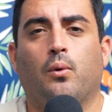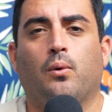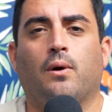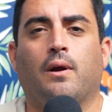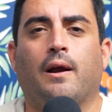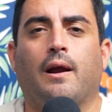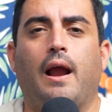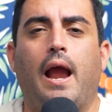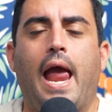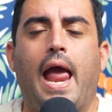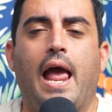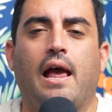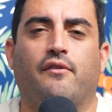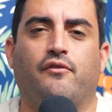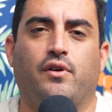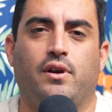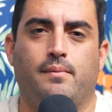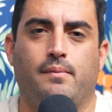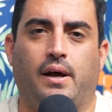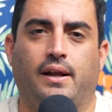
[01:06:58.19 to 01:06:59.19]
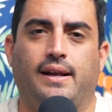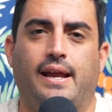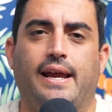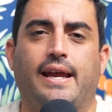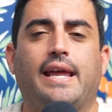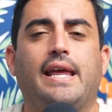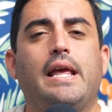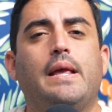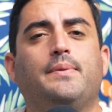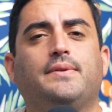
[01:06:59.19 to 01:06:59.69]
We're here every Monday.
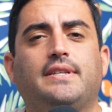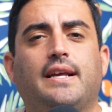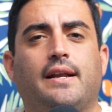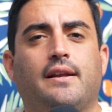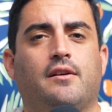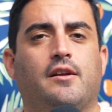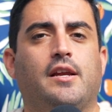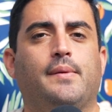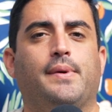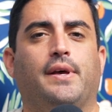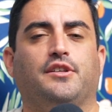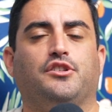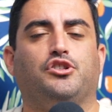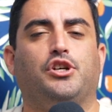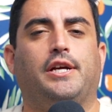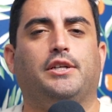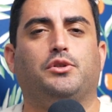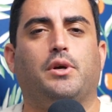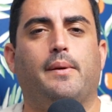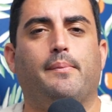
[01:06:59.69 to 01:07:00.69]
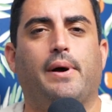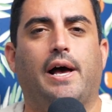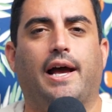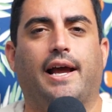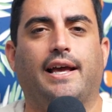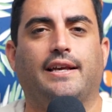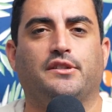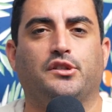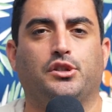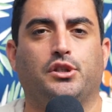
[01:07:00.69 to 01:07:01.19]
Keep sending your emails.
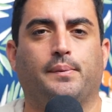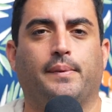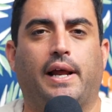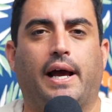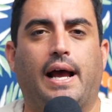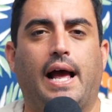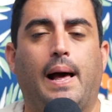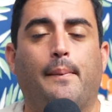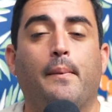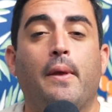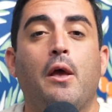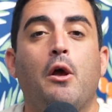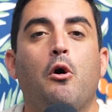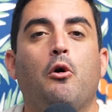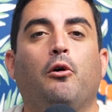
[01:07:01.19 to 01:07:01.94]
jtrainpodcast@gmail.com.